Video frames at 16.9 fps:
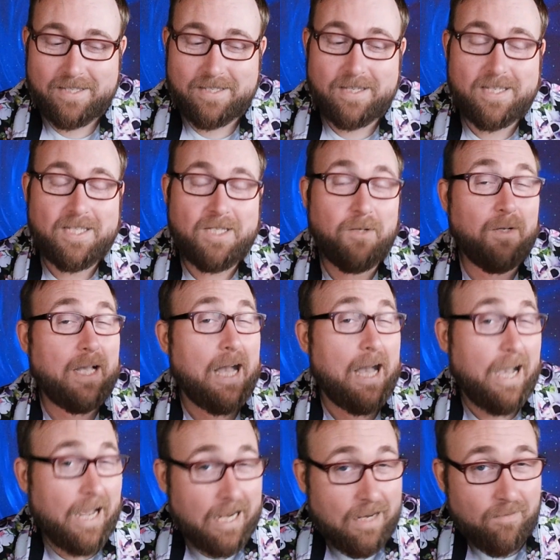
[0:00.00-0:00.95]
This is still
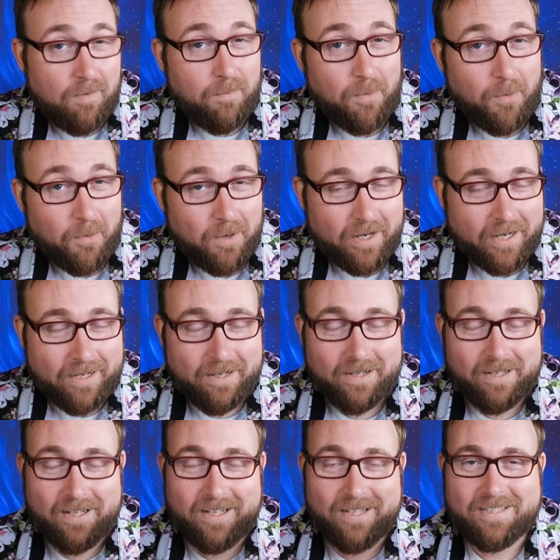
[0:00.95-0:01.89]
kind of a boring
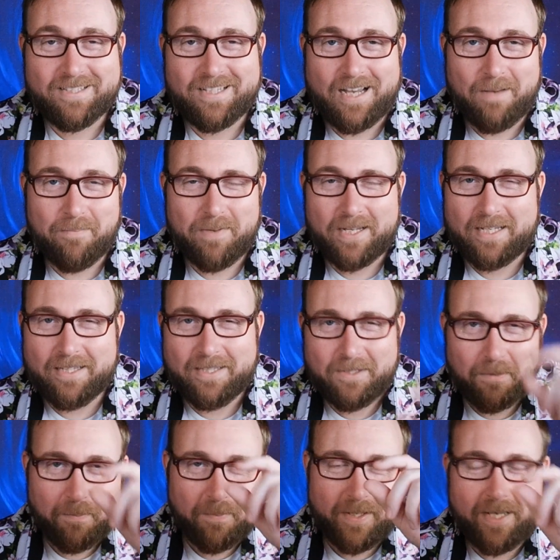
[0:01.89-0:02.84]
topic a
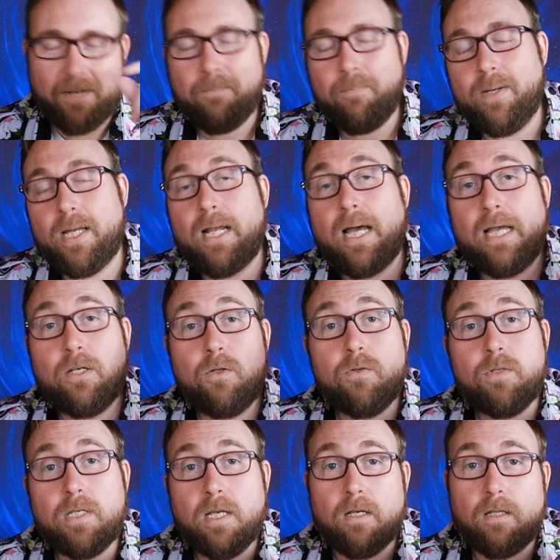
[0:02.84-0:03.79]
little bit, but I
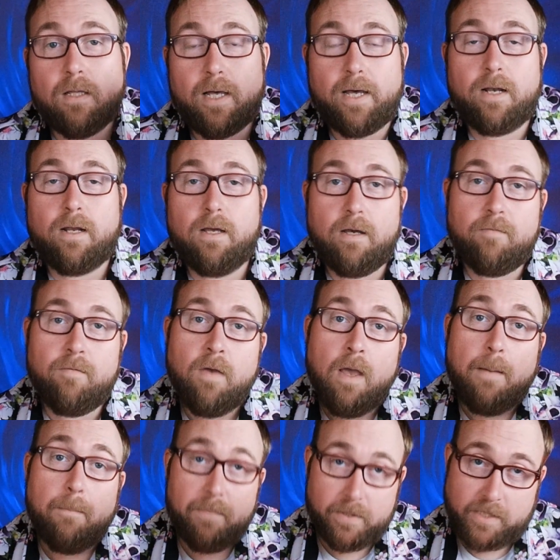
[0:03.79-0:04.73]
do see a lot of
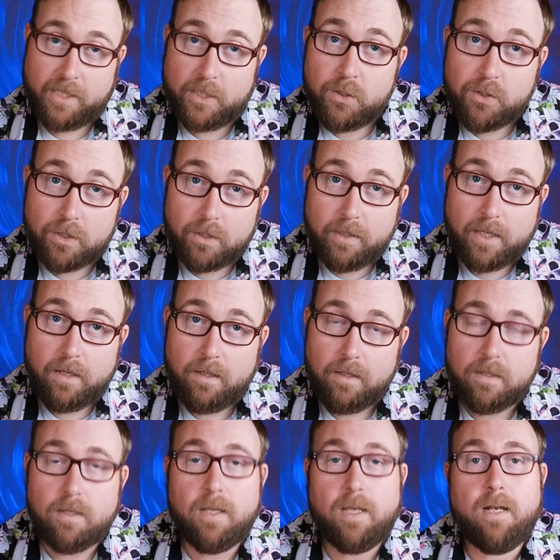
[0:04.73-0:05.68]
potential in it,